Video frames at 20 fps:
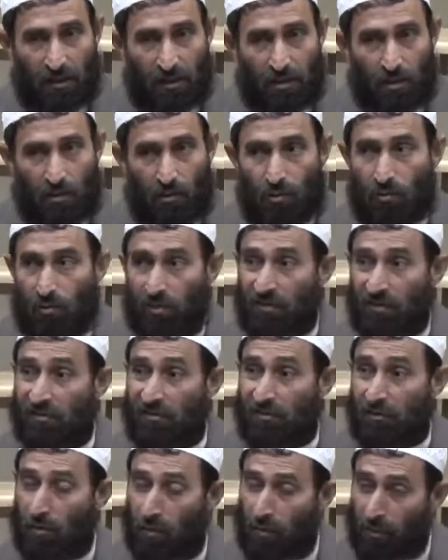who is
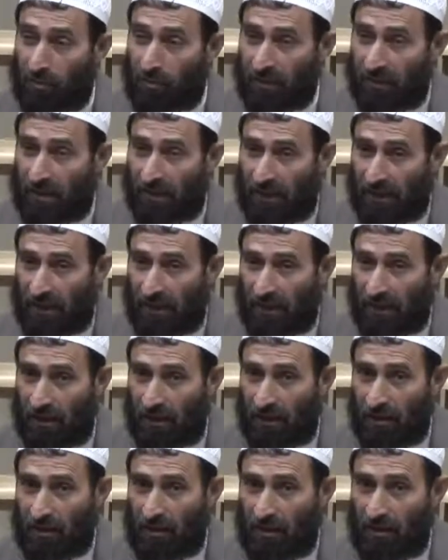scolding,
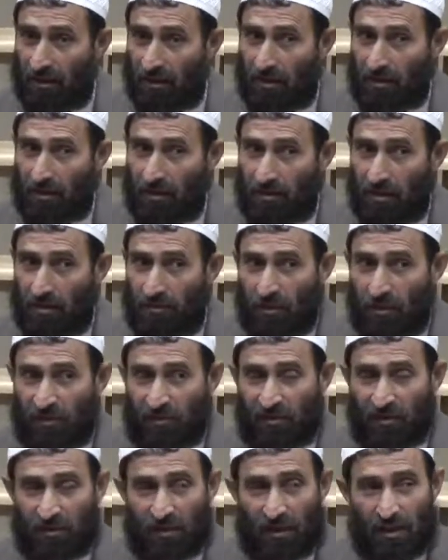the
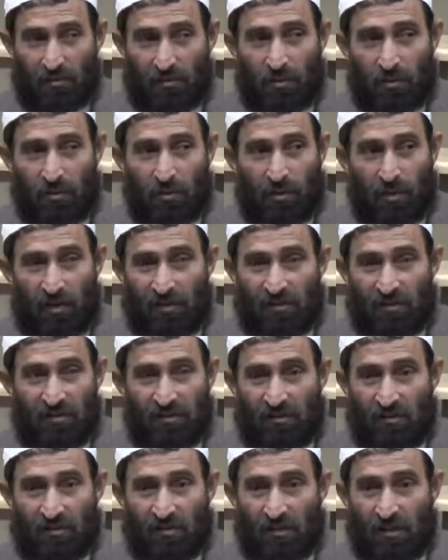person that who
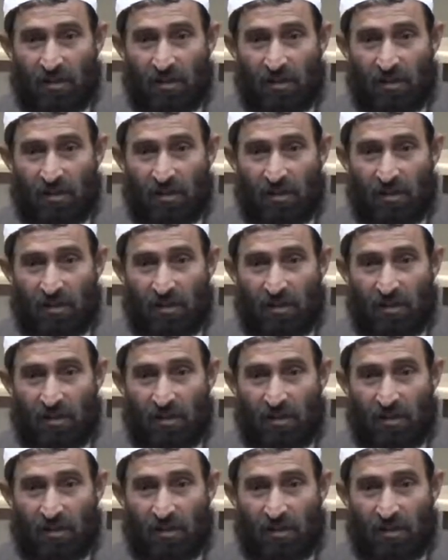is